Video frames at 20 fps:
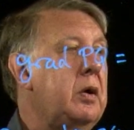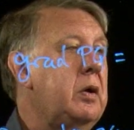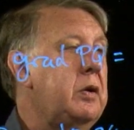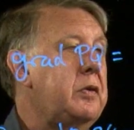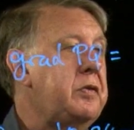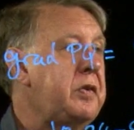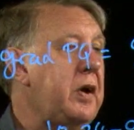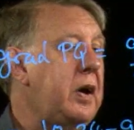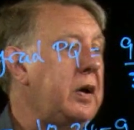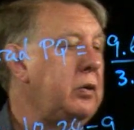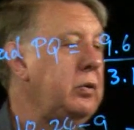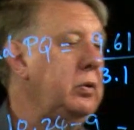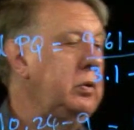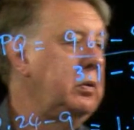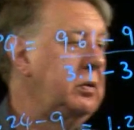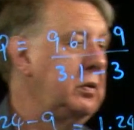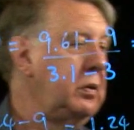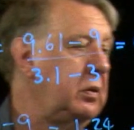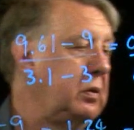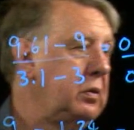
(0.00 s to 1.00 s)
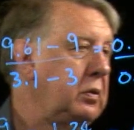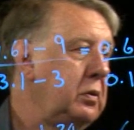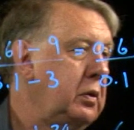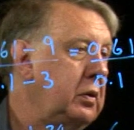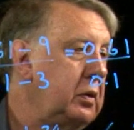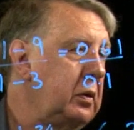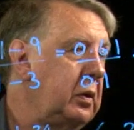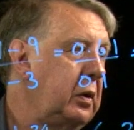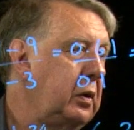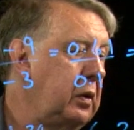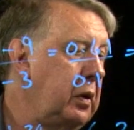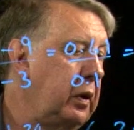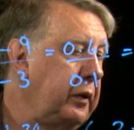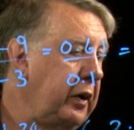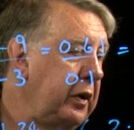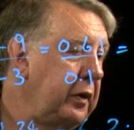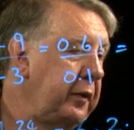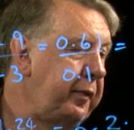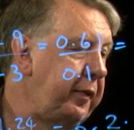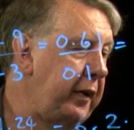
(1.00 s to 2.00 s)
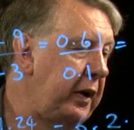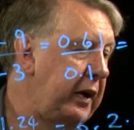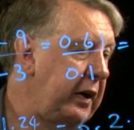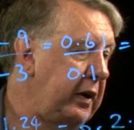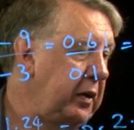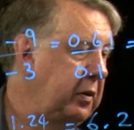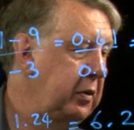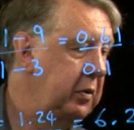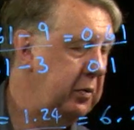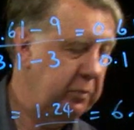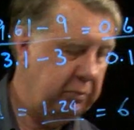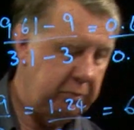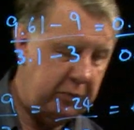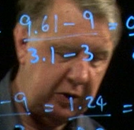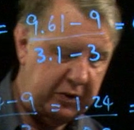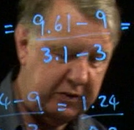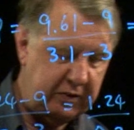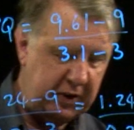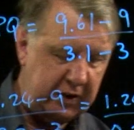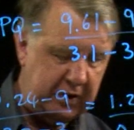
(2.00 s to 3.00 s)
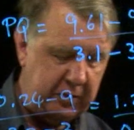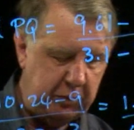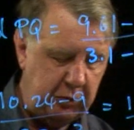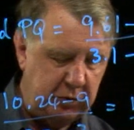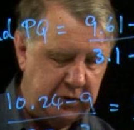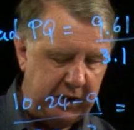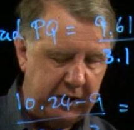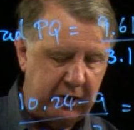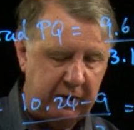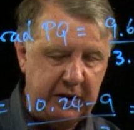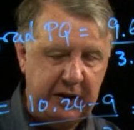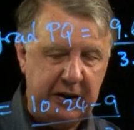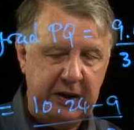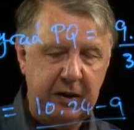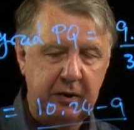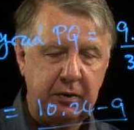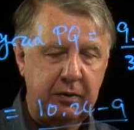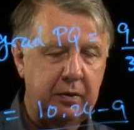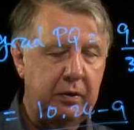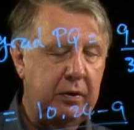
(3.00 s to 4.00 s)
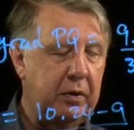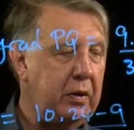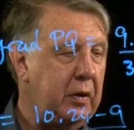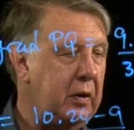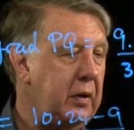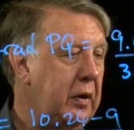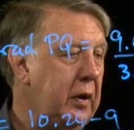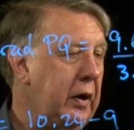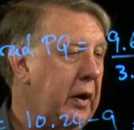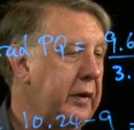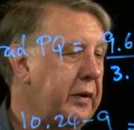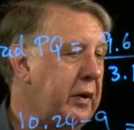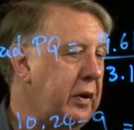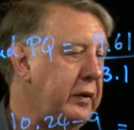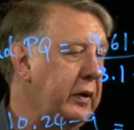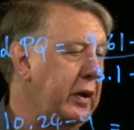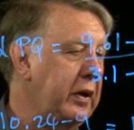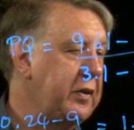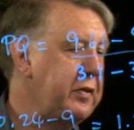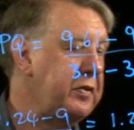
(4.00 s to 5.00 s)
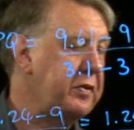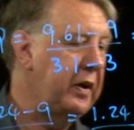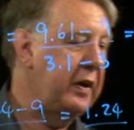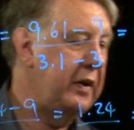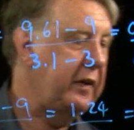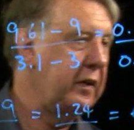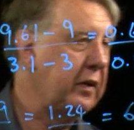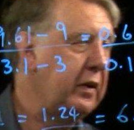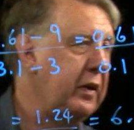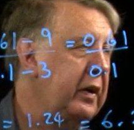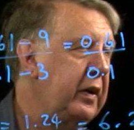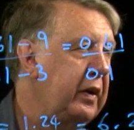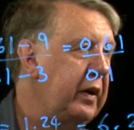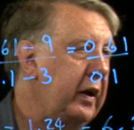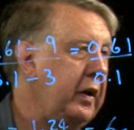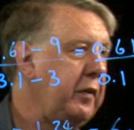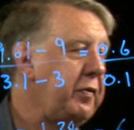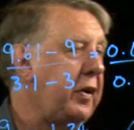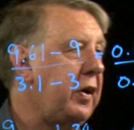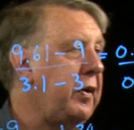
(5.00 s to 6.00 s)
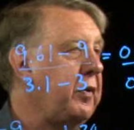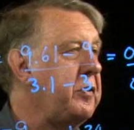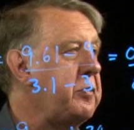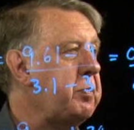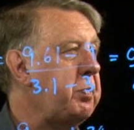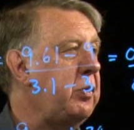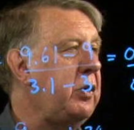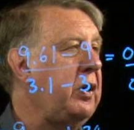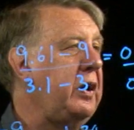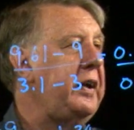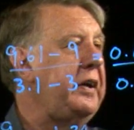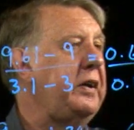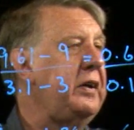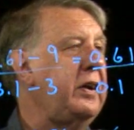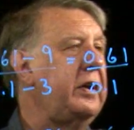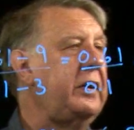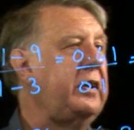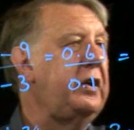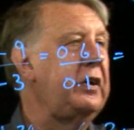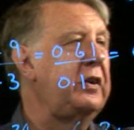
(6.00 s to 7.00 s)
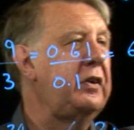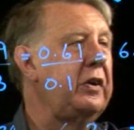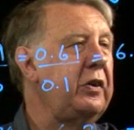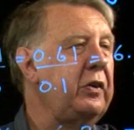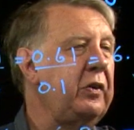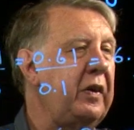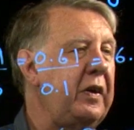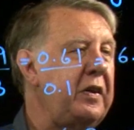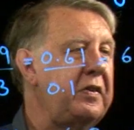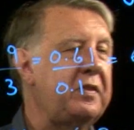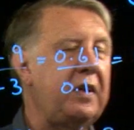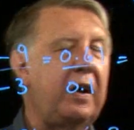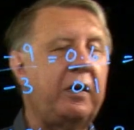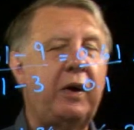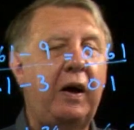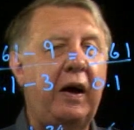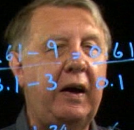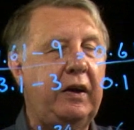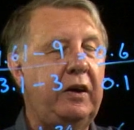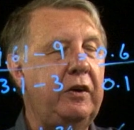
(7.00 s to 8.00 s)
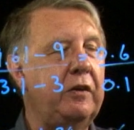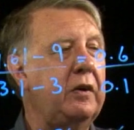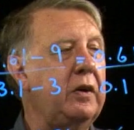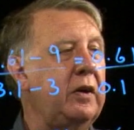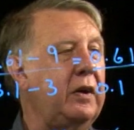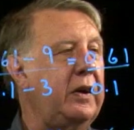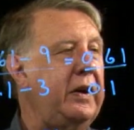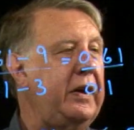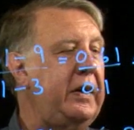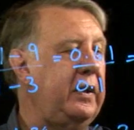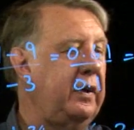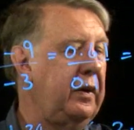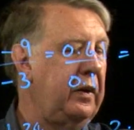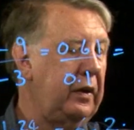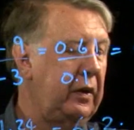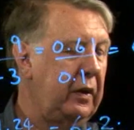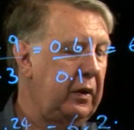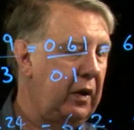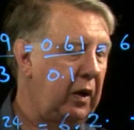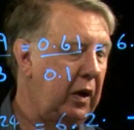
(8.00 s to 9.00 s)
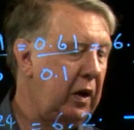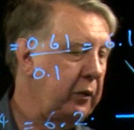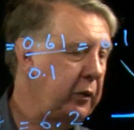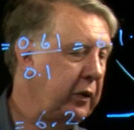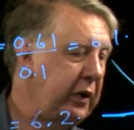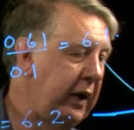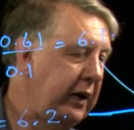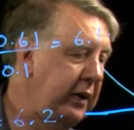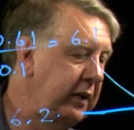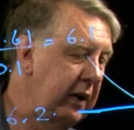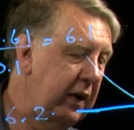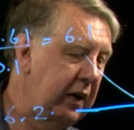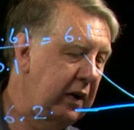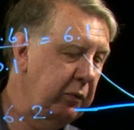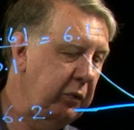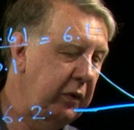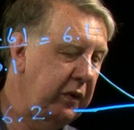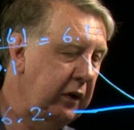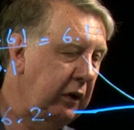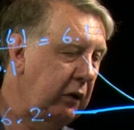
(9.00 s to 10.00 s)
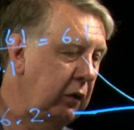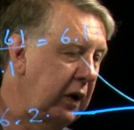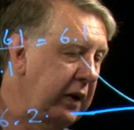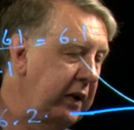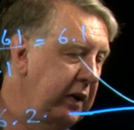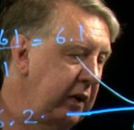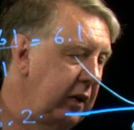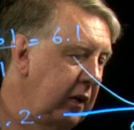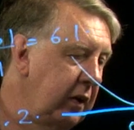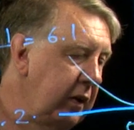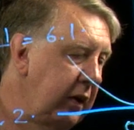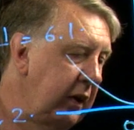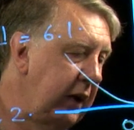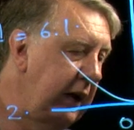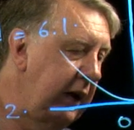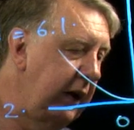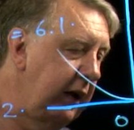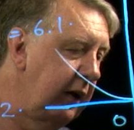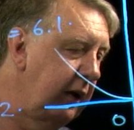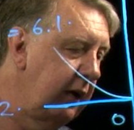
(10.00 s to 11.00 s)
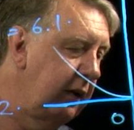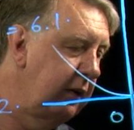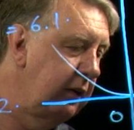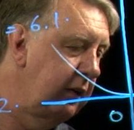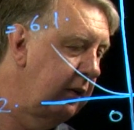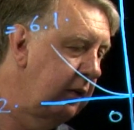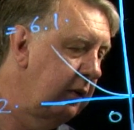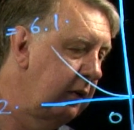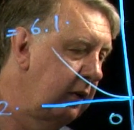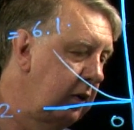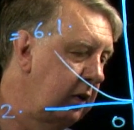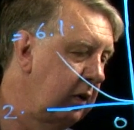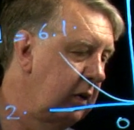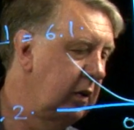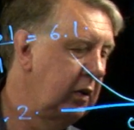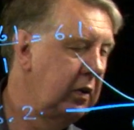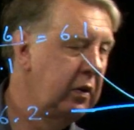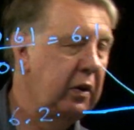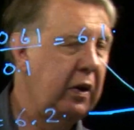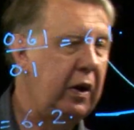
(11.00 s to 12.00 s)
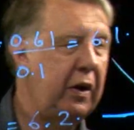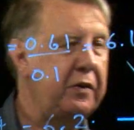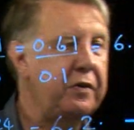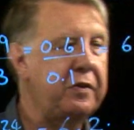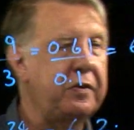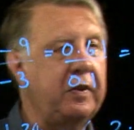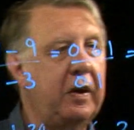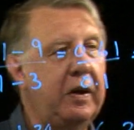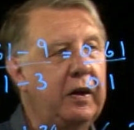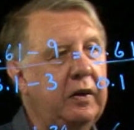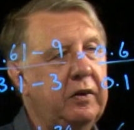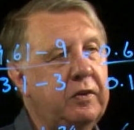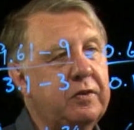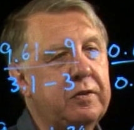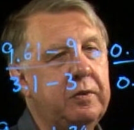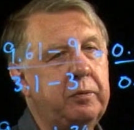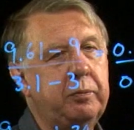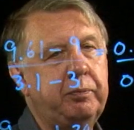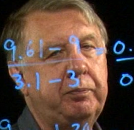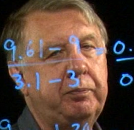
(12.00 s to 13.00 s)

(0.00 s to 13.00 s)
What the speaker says: So I'm going to fill in my table down here, and I'm going to say that if I was brilliant and could do this so accurately, I would end up with the gradient here as 6.